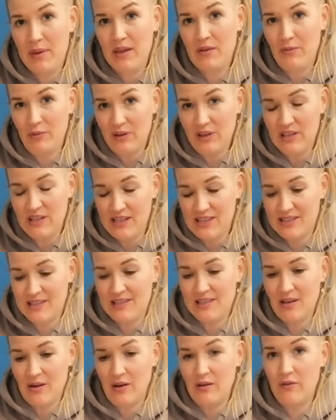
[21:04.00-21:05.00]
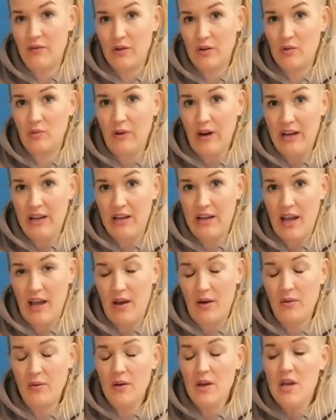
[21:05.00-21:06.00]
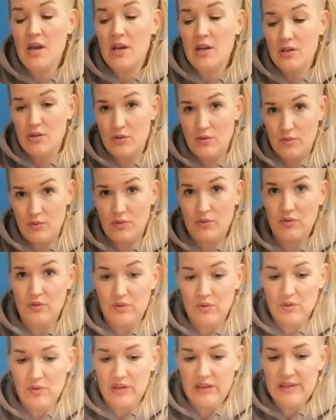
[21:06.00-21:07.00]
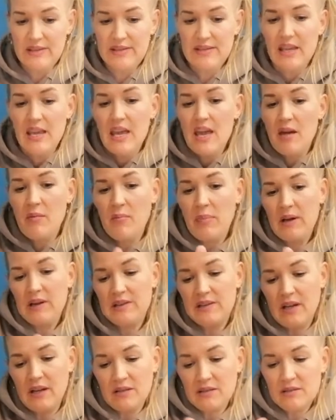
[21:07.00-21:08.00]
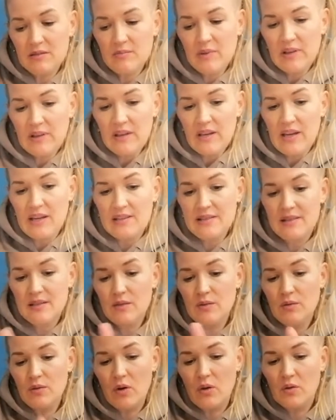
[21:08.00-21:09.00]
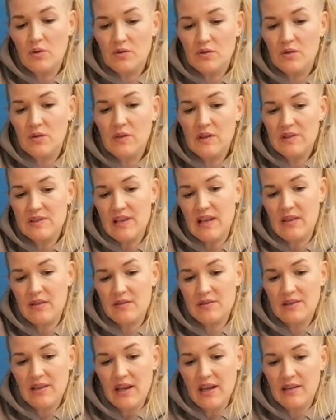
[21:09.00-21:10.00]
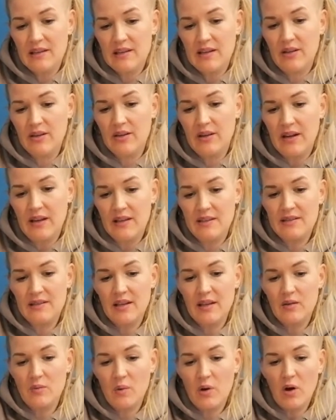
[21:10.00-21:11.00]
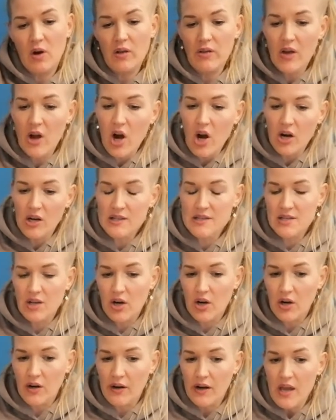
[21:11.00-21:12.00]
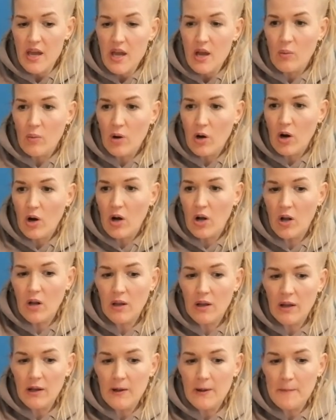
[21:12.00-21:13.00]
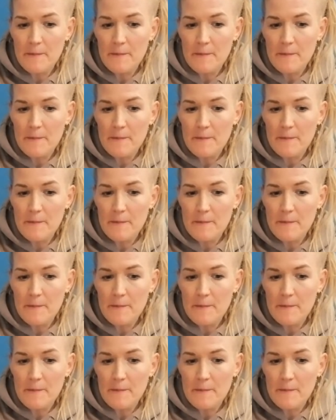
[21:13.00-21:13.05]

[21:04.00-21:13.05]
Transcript: be really necessary for you right now to do this. But ultimately, I see you going to this other side here, and where all the hearts are, where all